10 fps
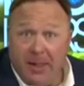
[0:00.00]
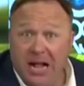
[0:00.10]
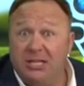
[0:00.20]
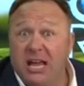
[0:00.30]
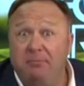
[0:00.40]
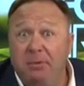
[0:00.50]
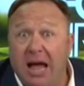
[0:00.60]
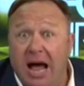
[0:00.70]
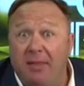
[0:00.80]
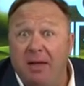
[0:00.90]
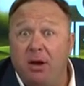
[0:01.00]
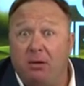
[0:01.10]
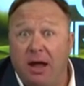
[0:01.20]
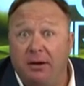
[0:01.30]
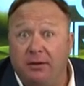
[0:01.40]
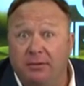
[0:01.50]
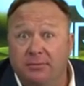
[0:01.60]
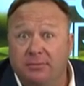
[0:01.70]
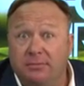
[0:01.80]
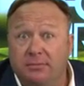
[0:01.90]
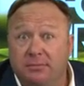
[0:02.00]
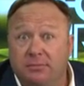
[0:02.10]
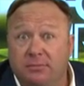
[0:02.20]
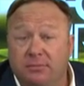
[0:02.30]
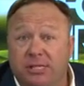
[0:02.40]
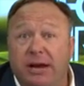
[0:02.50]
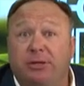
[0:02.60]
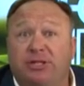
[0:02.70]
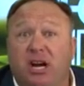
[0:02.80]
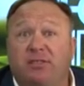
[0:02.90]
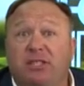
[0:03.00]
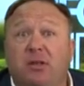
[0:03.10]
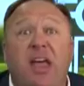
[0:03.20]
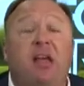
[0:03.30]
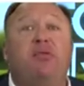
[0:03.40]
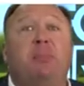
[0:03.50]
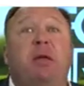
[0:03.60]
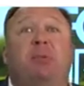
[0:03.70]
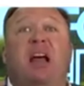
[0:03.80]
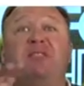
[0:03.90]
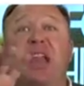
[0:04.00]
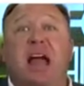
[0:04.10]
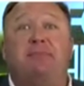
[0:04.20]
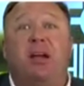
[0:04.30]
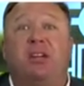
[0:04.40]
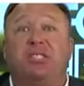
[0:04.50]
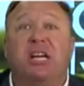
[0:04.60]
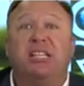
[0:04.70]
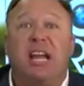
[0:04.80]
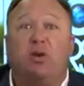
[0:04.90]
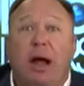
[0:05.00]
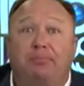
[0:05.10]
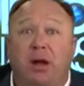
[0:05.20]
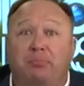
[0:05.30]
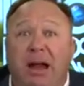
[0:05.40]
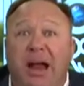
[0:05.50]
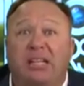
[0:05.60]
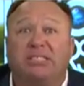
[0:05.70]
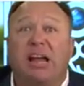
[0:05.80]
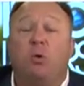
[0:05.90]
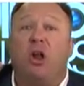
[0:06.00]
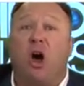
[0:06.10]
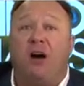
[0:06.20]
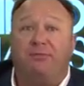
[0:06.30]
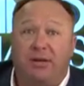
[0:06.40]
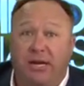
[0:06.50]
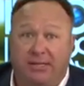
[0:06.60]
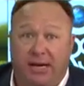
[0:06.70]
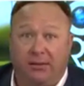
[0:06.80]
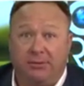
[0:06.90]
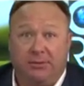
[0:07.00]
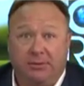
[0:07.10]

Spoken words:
That's the FBI. They've been around her. Secret Service, the people have nightmares. They crap their pants. They want off the detail.